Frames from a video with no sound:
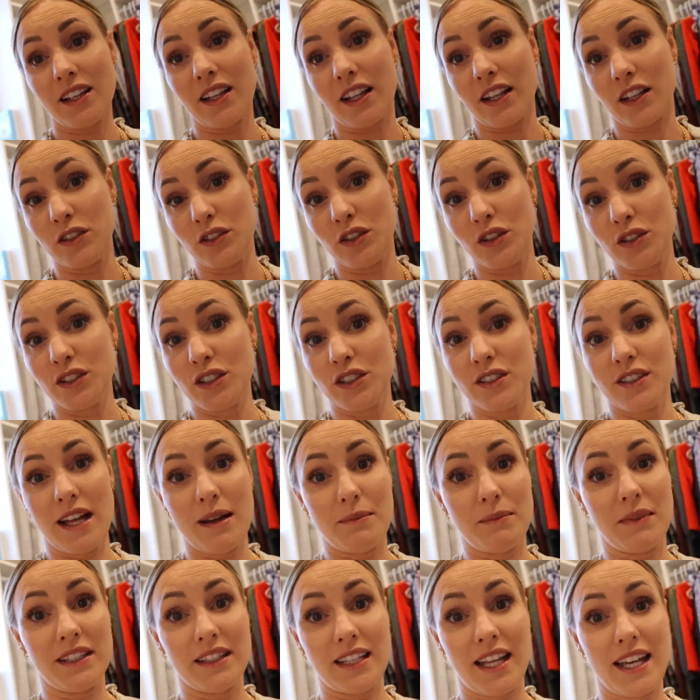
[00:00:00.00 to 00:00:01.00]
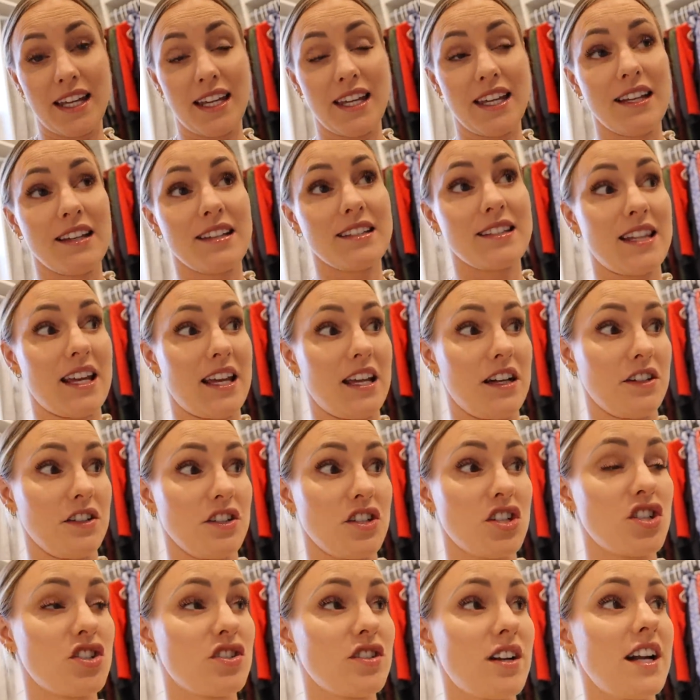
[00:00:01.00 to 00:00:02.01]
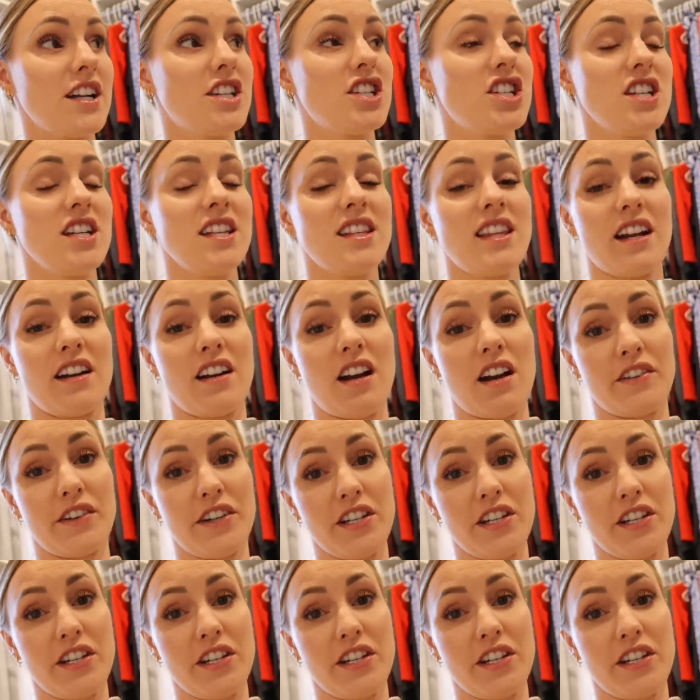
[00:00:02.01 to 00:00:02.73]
like Lululemon leggings. They are stretchy, they're not